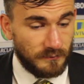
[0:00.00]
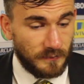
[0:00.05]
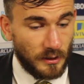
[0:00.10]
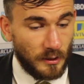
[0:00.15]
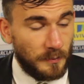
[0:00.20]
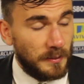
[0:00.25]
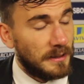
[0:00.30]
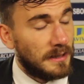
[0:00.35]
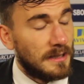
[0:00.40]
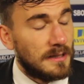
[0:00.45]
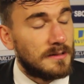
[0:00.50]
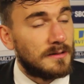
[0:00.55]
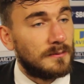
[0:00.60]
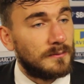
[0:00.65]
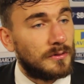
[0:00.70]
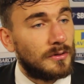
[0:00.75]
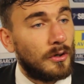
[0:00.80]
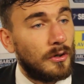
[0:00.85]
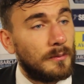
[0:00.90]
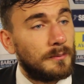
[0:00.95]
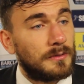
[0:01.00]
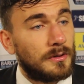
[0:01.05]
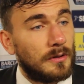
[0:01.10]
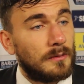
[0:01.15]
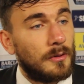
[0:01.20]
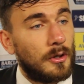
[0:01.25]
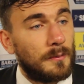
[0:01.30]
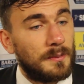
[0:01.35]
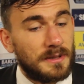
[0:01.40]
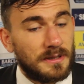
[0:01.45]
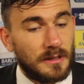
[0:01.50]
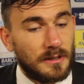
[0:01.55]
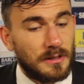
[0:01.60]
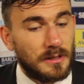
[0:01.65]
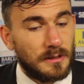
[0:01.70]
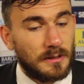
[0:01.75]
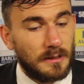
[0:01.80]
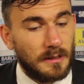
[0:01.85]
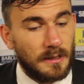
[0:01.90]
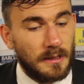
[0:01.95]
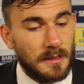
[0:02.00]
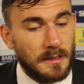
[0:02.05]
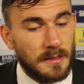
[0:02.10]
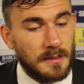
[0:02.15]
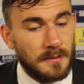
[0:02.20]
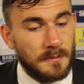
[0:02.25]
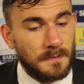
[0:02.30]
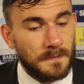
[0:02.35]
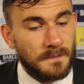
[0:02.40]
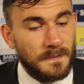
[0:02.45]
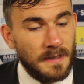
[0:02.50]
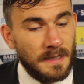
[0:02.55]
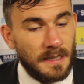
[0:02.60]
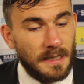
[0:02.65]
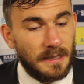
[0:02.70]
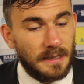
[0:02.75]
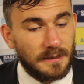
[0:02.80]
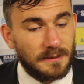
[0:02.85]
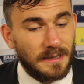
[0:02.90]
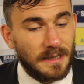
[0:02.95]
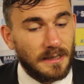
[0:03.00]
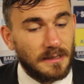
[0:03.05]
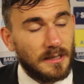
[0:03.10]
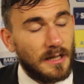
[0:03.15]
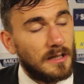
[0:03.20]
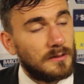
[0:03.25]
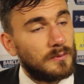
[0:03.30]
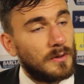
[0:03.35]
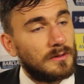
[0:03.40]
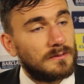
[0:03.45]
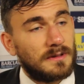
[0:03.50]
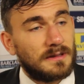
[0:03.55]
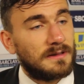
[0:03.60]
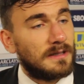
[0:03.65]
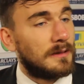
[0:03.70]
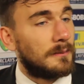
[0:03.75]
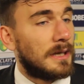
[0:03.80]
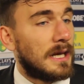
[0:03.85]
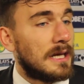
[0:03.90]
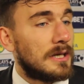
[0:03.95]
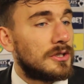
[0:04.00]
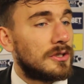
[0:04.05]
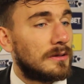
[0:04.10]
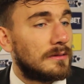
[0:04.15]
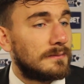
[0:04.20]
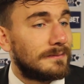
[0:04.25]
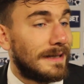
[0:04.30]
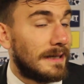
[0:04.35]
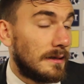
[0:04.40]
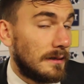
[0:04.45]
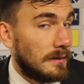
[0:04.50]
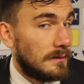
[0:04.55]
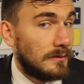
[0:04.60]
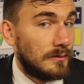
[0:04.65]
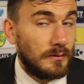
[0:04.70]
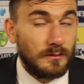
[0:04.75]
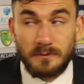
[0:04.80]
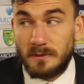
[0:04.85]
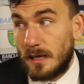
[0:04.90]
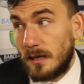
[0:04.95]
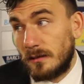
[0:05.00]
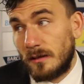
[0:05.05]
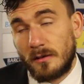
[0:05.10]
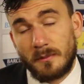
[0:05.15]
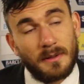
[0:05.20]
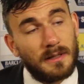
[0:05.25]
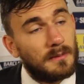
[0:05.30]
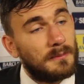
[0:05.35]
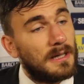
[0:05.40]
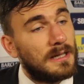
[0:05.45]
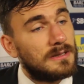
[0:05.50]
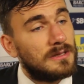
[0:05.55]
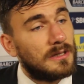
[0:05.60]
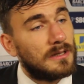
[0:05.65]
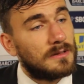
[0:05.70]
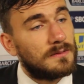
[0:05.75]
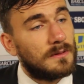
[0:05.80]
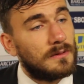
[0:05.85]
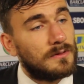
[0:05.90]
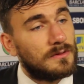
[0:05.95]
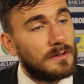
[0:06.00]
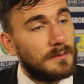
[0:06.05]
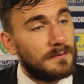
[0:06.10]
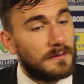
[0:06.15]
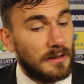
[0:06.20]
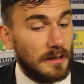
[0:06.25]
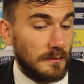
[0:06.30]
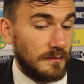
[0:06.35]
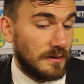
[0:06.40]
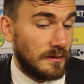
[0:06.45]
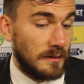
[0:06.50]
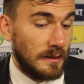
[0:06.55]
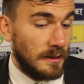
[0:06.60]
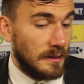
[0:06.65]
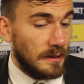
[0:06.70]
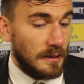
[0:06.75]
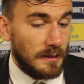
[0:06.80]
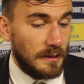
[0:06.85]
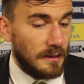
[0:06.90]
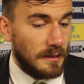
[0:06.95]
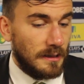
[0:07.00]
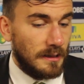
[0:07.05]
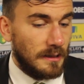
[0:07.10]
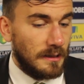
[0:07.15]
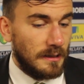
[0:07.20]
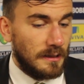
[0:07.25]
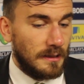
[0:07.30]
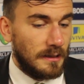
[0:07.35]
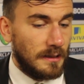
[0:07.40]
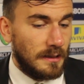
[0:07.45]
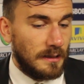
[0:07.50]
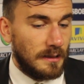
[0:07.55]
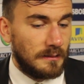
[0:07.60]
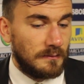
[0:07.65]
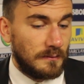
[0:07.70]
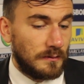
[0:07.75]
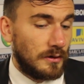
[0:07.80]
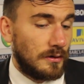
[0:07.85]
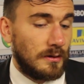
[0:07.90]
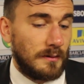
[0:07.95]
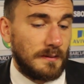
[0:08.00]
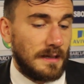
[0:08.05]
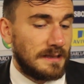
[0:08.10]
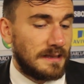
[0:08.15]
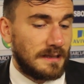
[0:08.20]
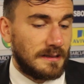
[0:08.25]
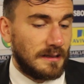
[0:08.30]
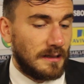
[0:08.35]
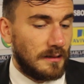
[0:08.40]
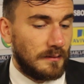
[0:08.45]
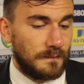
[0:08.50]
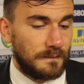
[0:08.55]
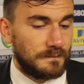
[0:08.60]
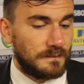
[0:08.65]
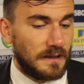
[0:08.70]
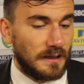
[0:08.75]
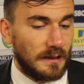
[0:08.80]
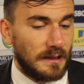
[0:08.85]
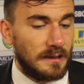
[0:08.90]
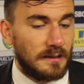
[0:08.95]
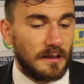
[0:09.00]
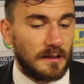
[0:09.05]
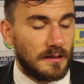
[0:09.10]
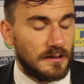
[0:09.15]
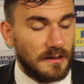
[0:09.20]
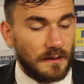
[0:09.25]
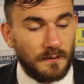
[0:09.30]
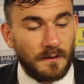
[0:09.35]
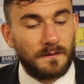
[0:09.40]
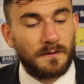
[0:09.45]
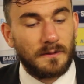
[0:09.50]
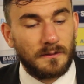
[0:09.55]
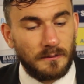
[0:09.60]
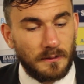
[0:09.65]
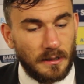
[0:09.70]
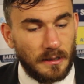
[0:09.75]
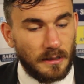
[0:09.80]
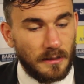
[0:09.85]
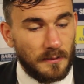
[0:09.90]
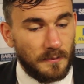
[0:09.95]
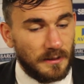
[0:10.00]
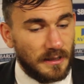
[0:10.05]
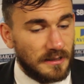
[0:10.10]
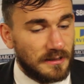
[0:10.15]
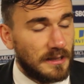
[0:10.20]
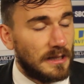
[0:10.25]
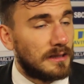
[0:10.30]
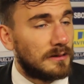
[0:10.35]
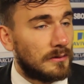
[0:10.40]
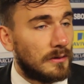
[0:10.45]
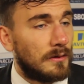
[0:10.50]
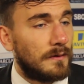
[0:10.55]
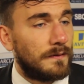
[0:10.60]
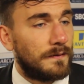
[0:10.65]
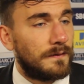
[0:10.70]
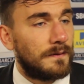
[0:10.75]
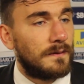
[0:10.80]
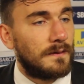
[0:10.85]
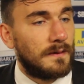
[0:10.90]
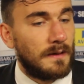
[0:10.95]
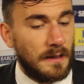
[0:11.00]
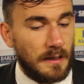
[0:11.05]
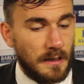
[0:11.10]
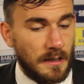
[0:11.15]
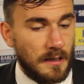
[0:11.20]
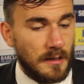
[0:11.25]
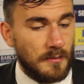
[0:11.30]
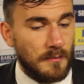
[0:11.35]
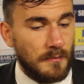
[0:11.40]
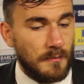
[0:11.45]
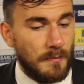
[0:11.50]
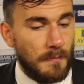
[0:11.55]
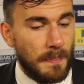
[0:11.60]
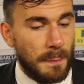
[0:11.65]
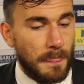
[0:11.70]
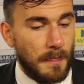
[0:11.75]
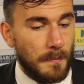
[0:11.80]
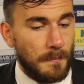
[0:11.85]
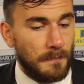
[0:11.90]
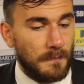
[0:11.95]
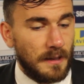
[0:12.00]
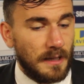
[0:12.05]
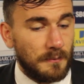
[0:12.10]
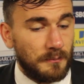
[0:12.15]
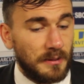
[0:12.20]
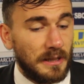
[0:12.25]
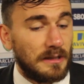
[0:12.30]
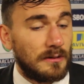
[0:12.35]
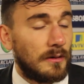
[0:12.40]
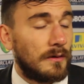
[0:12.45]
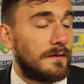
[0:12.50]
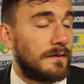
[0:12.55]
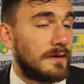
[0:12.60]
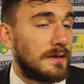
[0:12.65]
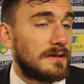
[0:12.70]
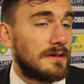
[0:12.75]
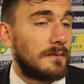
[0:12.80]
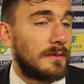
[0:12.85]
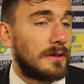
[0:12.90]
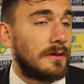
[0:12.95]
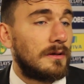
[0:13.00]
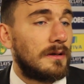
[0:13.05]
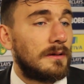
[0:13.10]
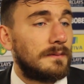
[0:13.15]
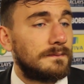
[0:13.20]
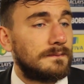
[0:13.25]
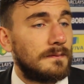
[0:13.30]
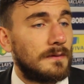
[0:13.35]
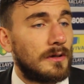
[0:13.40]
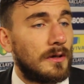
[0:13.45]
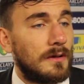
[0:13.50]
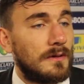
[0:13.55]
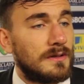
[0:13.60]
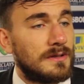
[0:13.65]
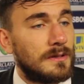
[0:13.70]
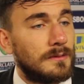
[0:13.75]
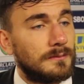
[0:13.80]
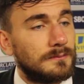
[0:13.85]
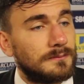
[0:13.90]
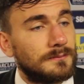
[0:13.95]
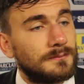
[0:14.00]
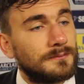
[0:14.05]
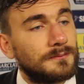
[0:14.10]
you're up against some top opposition, and it takes hard work, determination, and you know, that little bit of magic as well sometimes. And you know, as I say, I'm delighted because everything in the second half paid off for us, and we got the result.